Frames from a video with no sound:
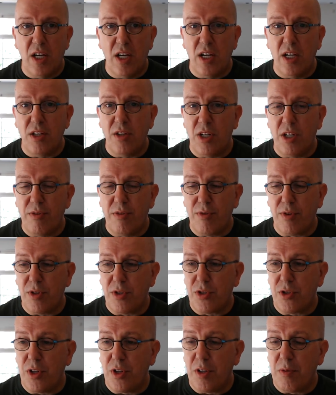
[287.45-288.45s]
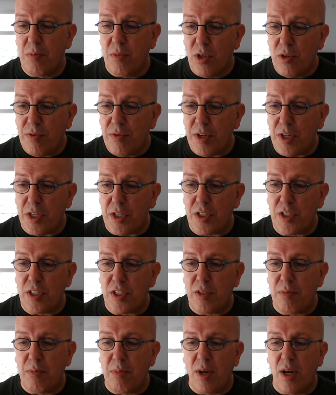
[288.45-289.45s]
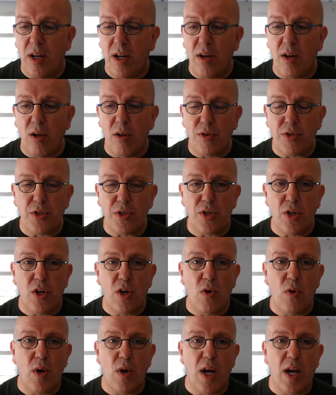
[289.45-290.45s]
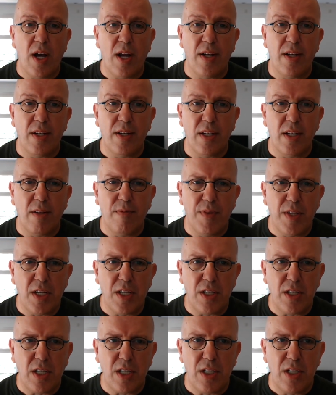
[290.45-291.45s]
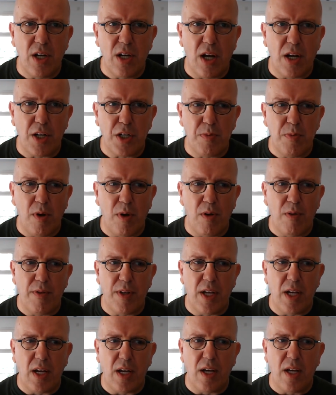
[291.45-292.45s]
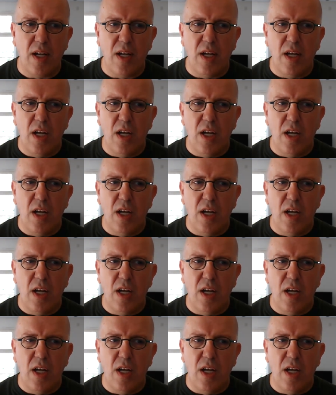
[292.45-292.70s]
you need furniture in movies, but also, and this is not a small thing,